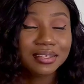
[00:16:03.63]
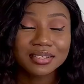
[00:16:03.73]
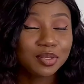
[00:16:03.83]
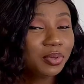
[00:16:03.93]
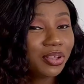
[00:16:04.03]

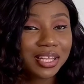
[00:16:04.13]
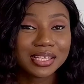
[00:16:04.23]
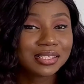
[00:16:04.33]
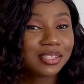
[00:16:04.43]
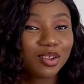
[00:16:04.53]
To be
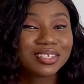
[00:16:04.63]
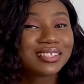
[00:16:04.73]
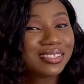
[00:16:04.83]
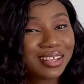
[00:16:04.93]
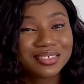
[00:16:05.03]
honest, long
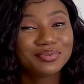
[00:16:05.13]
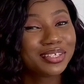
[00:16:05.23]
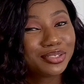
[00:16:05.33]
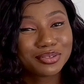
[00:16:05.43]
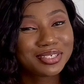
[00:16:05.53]
distance
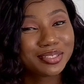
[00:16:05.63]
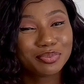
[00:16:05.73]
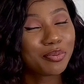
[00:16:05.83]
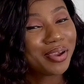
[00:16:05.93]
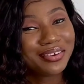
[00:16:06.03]
relationship
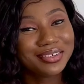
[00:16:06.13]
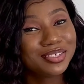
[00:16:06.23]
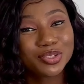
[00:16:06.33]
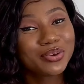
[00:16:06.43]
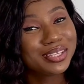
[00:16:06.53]
or marriage
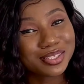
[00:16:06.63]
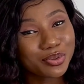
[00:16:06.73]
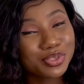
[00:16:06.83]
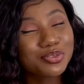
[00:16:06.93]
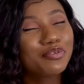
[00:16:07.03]
is not easy.
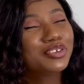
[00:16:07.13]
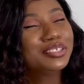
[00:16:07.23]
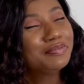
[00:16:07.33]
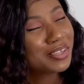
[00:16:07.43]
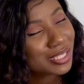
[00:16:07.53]
It's not for
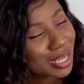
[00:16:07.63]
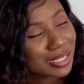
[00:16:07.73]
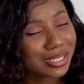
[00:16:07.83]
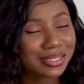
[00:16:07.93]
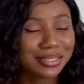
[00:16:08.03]
the
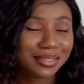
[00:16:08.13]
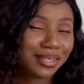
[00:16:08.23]
faint-hearted.